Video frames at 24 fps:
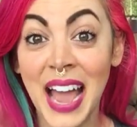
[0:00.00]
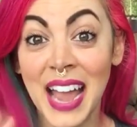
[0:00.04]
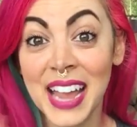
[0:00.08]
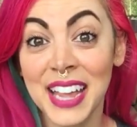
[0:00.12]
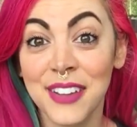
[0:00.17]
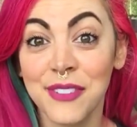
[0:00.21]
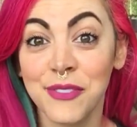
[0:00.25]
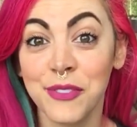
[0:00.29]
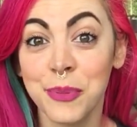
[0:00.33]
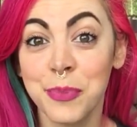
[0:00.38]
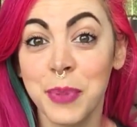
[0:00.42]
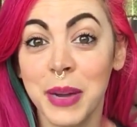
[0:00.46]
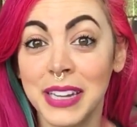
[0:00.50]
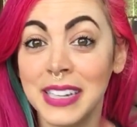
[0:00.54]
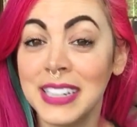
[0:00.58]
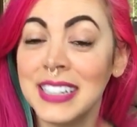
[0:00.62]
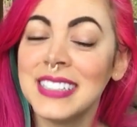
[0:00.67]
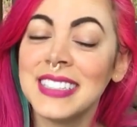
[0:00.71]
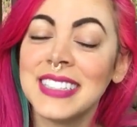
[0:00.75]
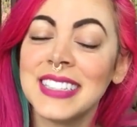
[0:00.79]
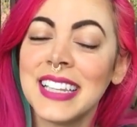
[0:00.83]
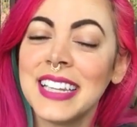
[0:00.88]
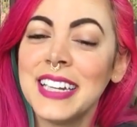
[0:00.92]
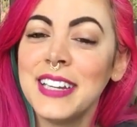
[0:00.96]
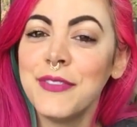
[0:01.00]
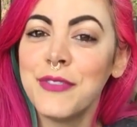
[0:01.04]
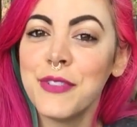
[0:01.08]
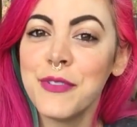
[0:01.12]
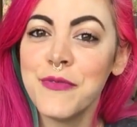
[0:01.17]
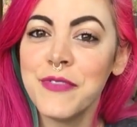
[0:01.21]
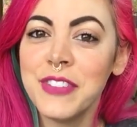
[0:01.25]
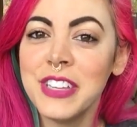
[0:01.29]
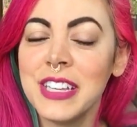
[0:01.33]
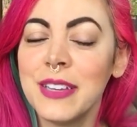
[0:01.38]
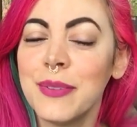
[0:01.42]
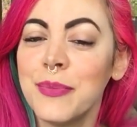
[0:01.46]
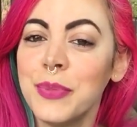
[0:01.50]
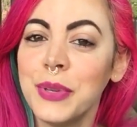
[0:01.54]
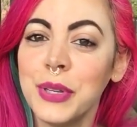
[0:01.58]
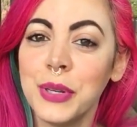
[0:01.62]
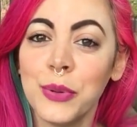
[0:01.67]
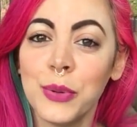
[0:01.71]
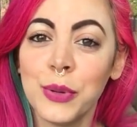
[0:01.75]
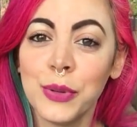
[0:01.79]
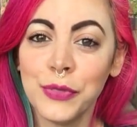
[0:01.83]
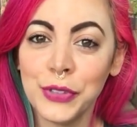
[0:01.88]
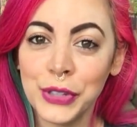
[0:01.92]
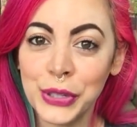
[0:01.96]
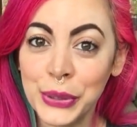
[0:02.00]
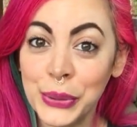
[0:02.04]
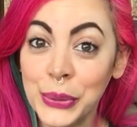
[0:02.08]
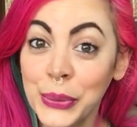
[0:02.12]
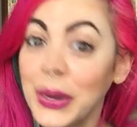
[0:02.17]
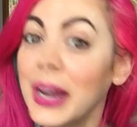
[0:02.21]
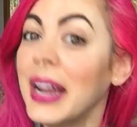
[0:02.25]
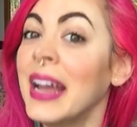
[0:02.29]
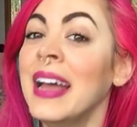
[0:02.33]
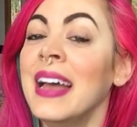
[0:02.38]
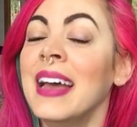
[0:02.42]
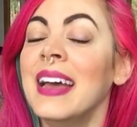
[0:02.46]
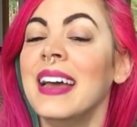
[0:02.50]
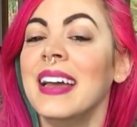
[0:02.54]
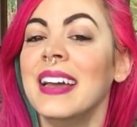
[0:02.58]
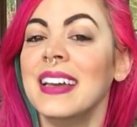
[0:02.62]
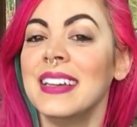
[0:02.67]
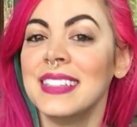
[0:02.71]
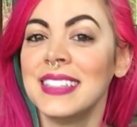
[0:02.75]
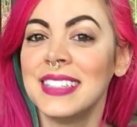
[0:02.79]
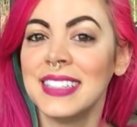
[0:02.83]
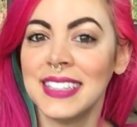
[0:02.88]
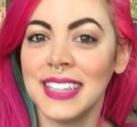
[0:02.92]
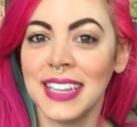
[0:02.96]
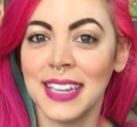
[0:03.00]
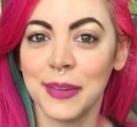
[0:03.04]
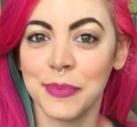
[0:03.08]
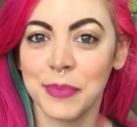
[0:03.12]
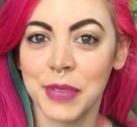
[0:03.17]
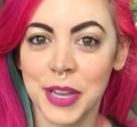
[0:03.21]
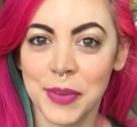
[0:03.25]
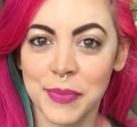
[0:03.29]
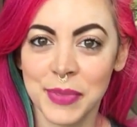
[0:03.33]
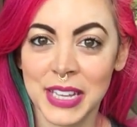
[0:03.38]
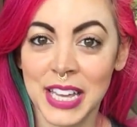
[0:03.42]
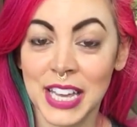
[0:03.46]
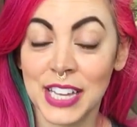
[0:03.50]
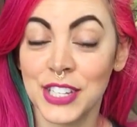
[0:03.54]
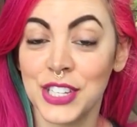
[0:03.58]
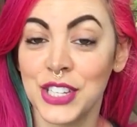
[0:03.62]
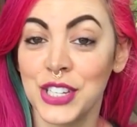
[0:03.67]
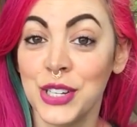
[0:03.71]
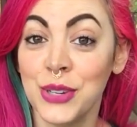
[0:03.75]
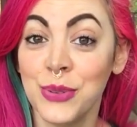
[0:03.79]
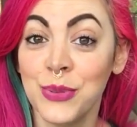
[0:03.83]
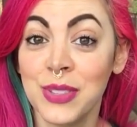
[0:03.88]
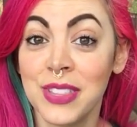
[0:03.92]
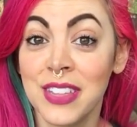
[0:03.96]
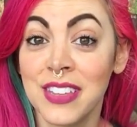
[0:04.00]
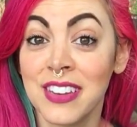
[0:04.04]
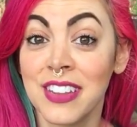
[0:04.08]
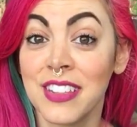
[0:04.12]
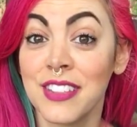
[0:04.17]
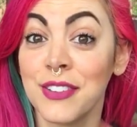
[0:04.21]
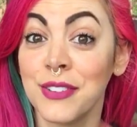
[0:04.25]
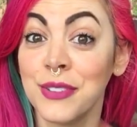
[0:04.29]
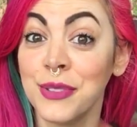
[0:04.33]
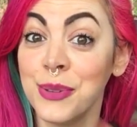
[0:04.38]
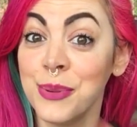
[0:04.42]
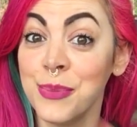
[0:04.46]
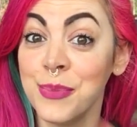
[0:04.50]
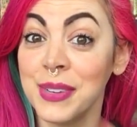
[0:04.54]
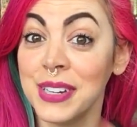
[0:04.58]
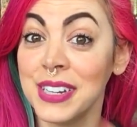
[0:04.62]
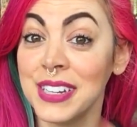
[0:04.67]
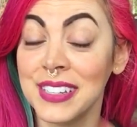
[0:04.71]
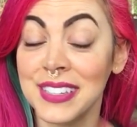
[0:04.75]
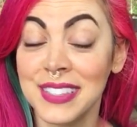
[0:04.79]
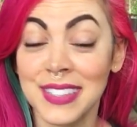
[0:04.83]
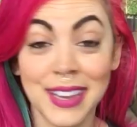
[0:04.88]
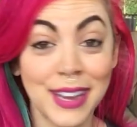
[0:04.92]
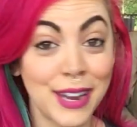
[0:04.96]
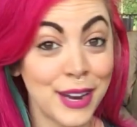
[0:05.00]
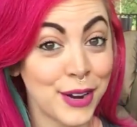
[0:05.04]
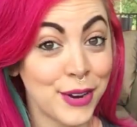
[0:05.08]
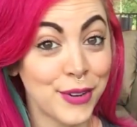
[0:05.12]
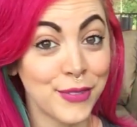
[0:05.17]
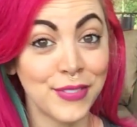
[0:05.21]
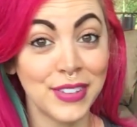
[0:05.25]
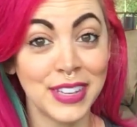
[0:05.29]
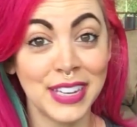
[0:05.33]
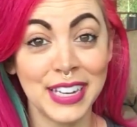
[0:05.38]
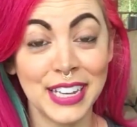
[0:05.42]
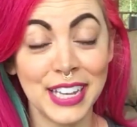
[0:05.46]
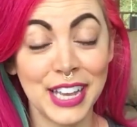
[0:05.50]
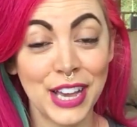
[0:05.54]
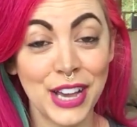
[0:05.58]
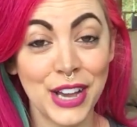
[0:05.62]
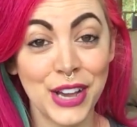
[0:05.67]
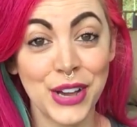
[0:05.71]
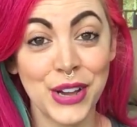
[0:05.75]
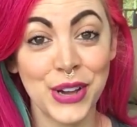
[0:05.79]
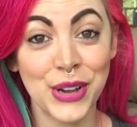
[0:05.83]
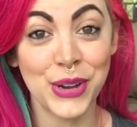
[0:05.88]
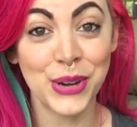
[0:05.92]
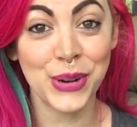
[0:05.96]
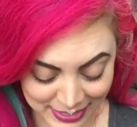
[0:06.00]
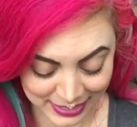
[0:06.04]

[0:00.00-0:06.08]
Hi everybody, it's Sunny from Vegan Beauty Review, and today I'm coming at you with another Luminess Air video.